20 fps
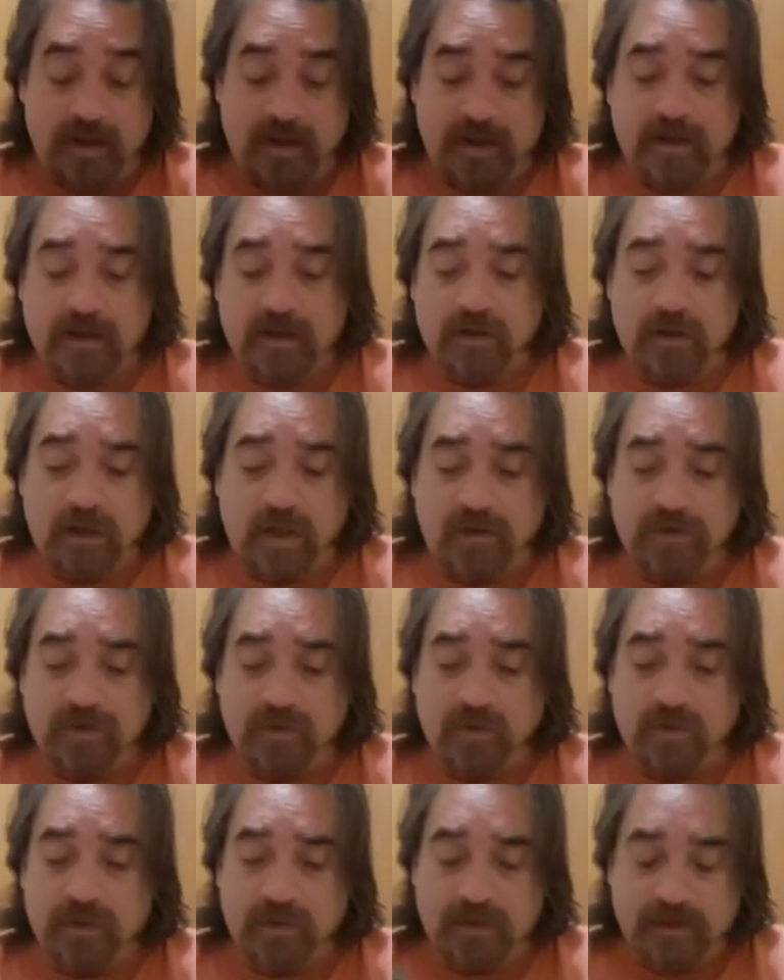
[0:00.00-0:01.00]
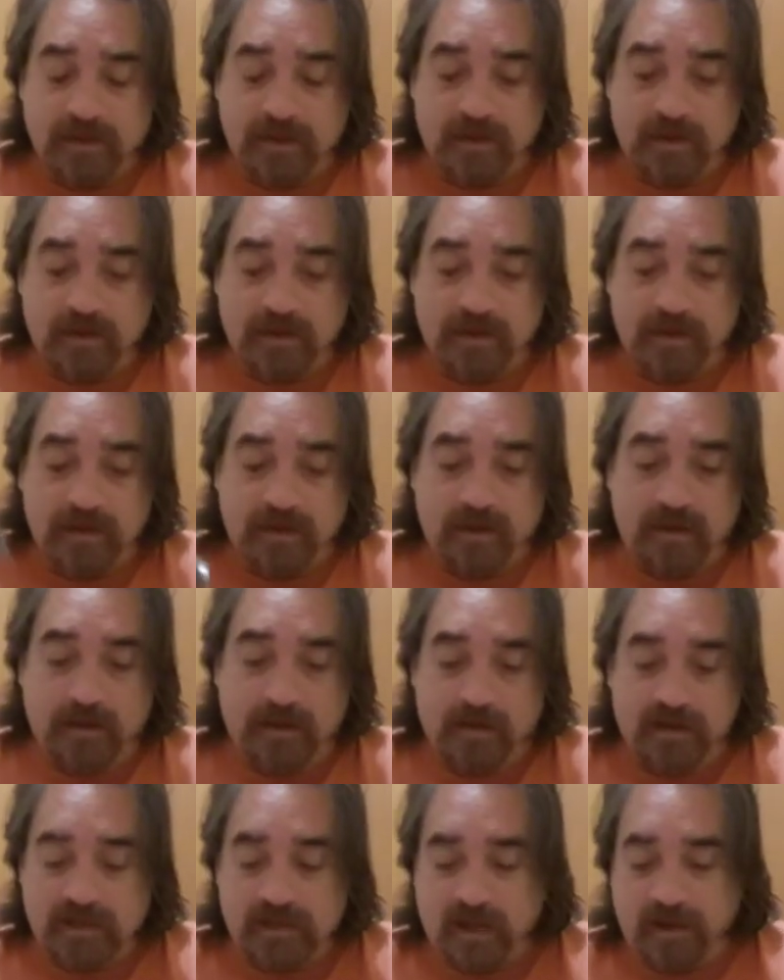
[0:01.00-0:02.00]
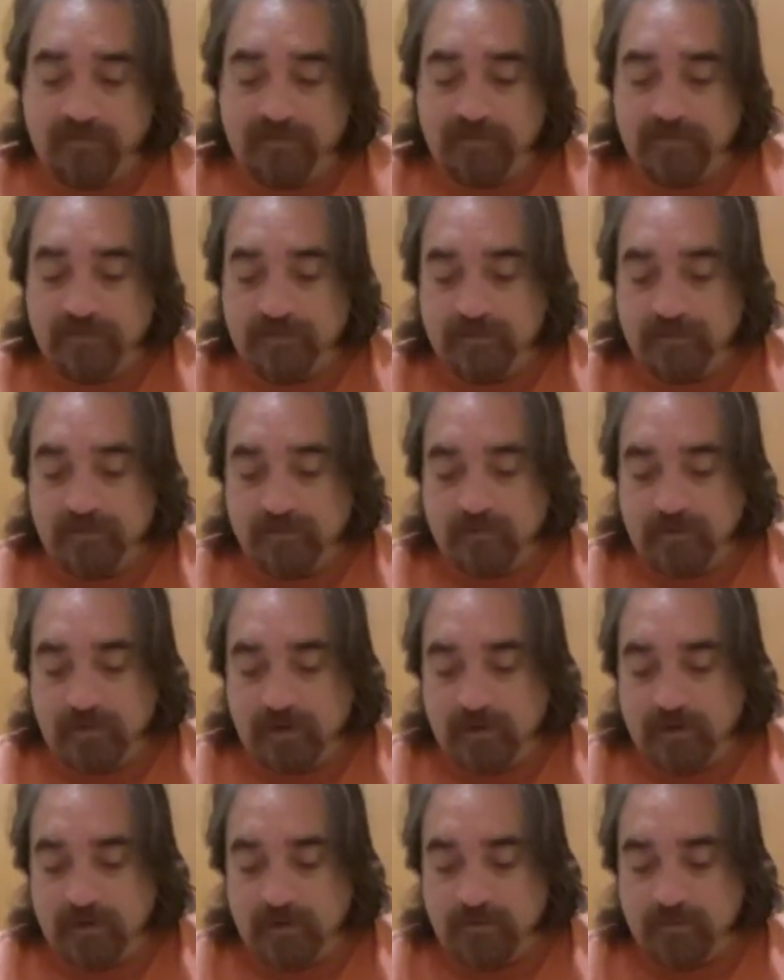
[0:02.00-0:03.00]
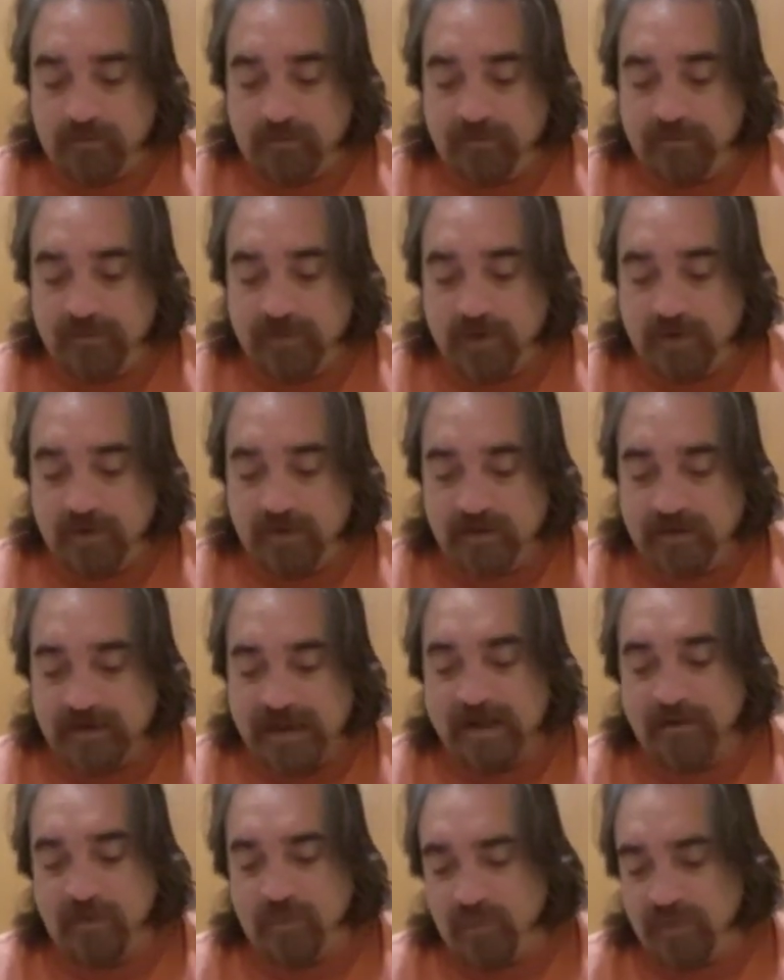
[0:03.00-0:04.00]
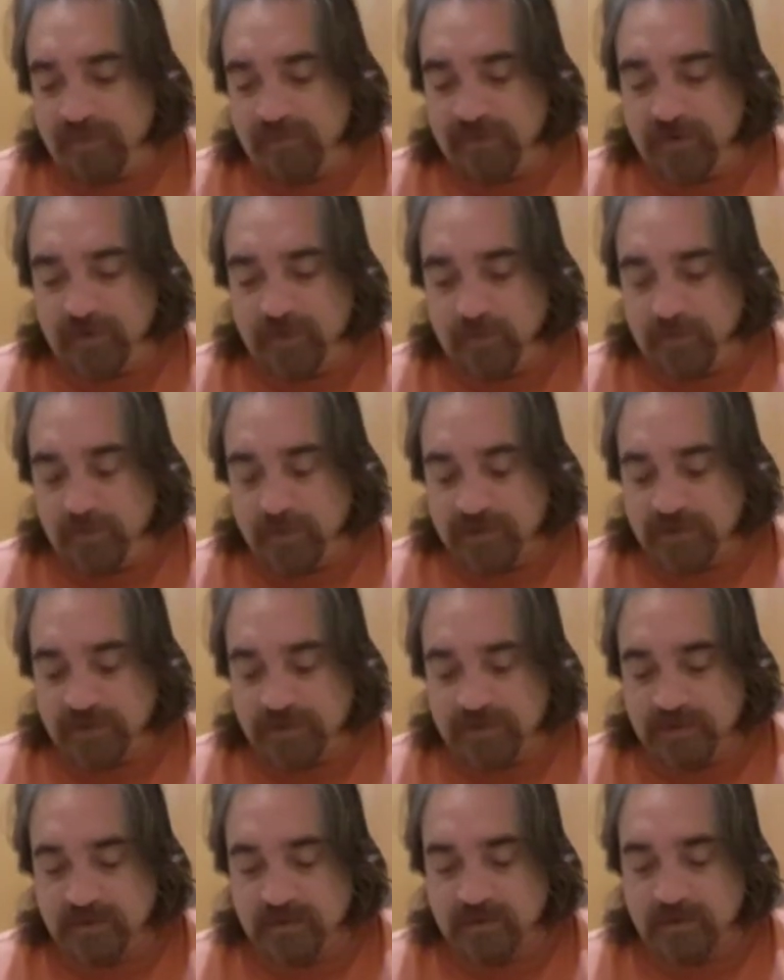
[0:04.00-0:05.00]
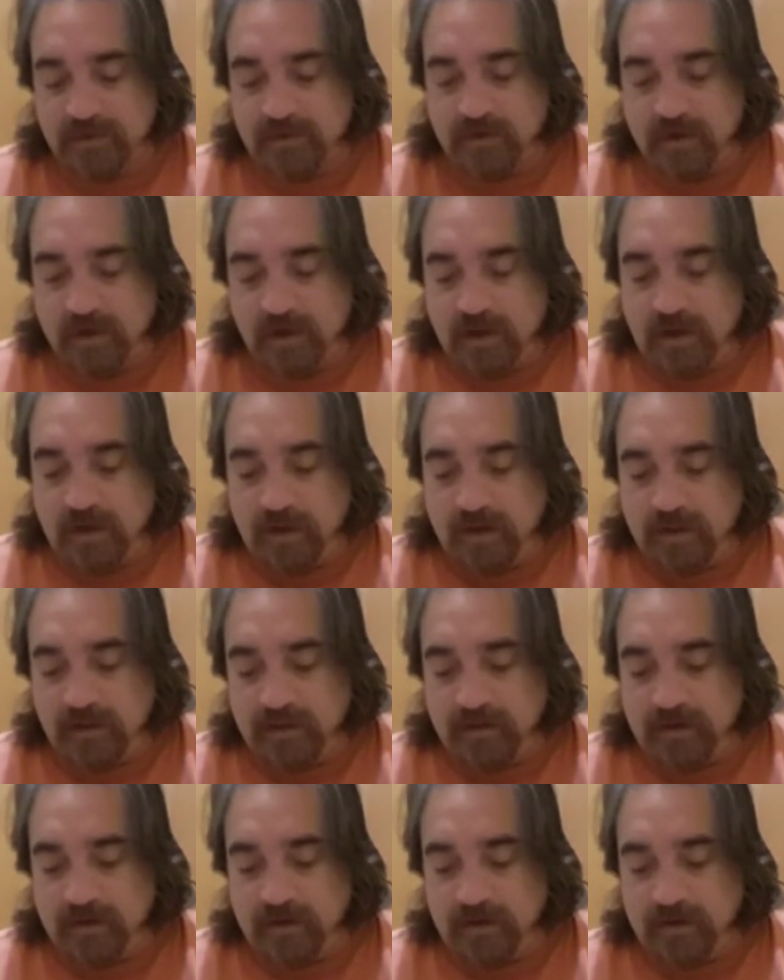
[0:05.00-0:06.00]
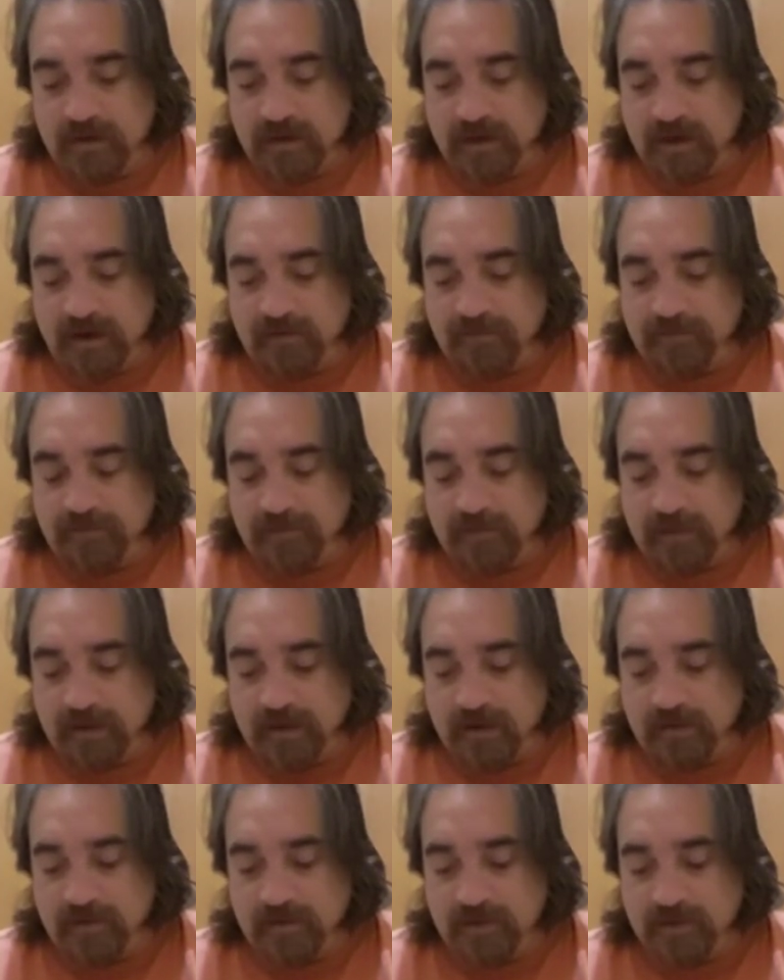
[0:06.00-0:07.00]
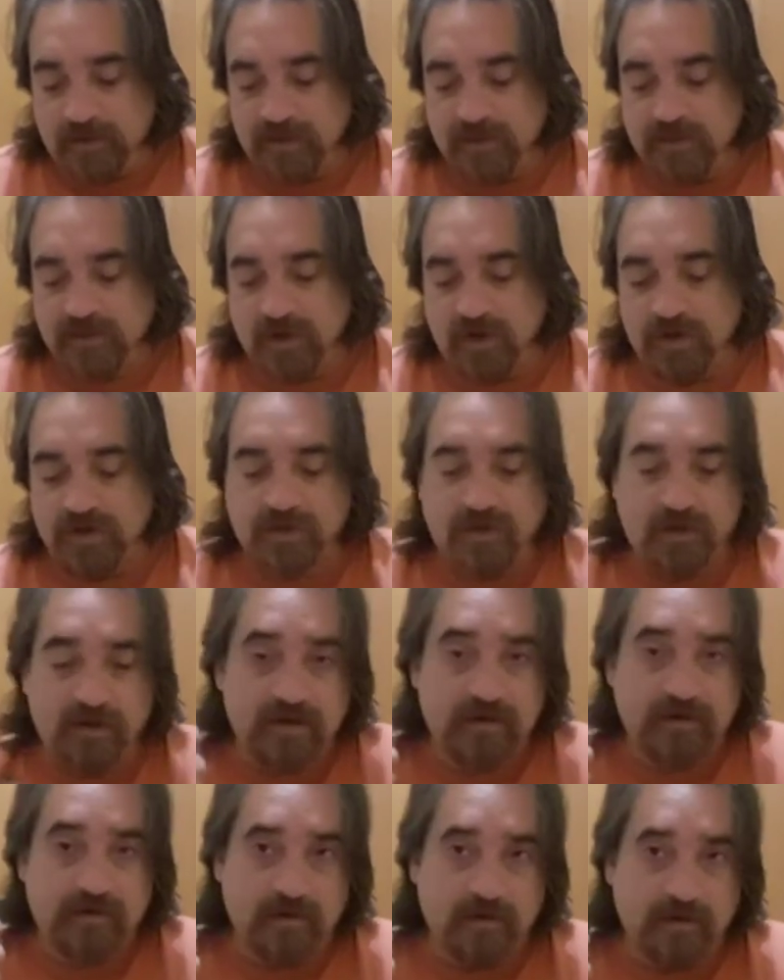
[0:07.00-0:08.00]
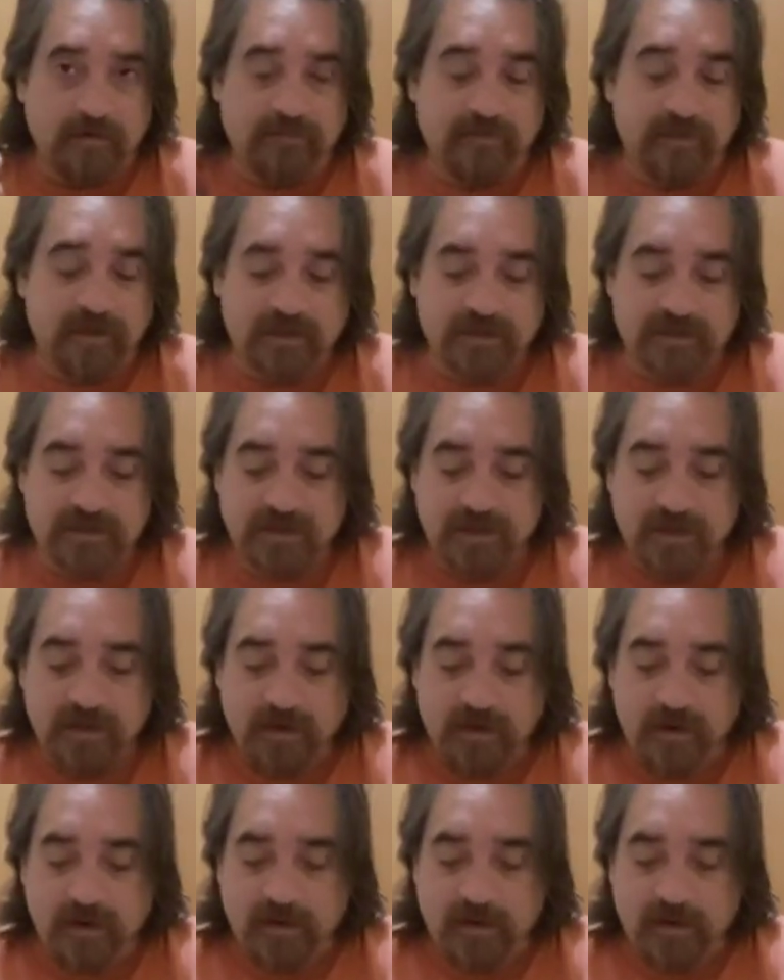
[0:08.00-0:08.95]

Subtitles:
I'll do a little in-depth review, not a review, but just a little in-depth discussion of this.